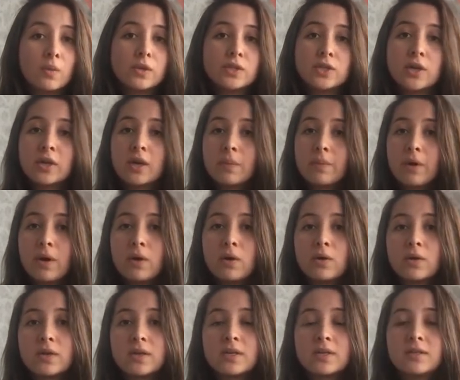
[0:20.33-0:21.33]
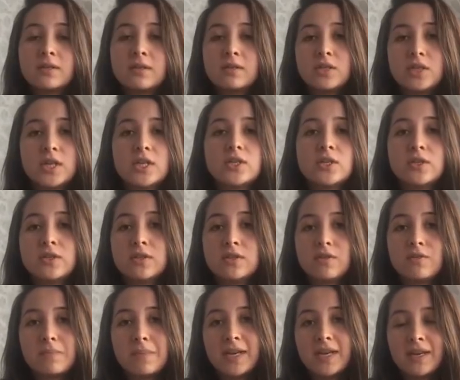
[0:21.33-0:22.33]
We talk about his
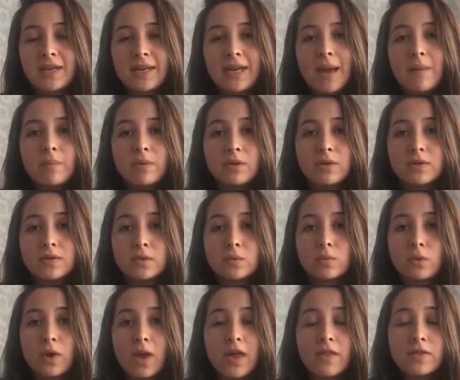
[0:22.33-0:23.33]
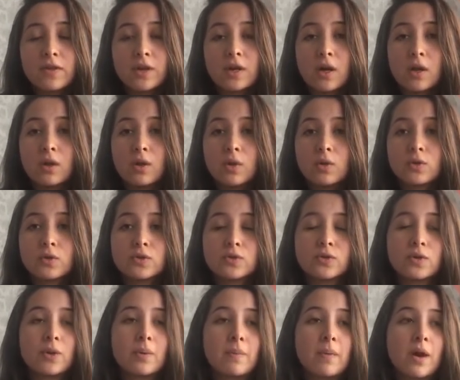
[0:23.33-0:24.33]
suggestions of making capitalism more ethical,
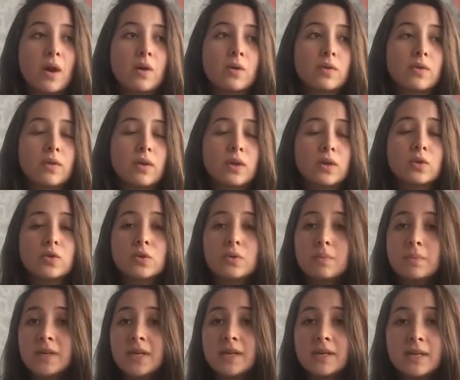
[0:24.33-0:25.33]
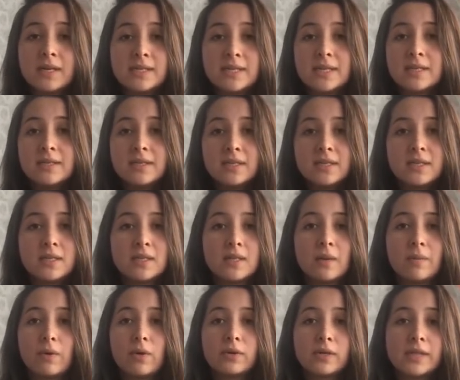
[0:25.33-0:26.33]
also about a European
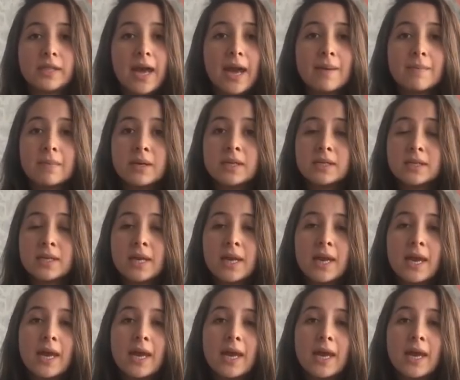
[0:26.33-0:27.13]
identity, about climate,